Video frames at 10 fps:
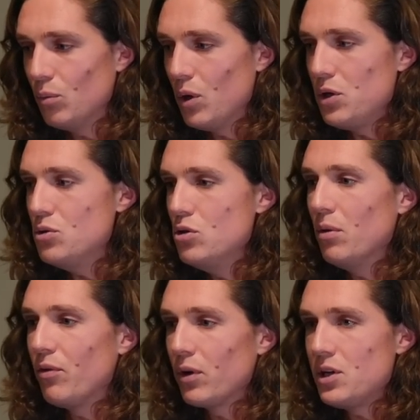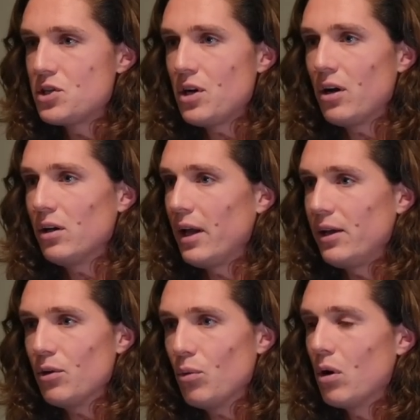what you do before each start,
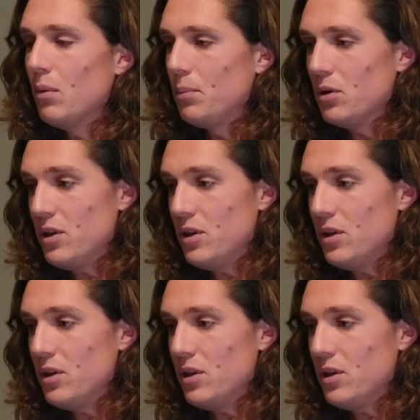like your warm up,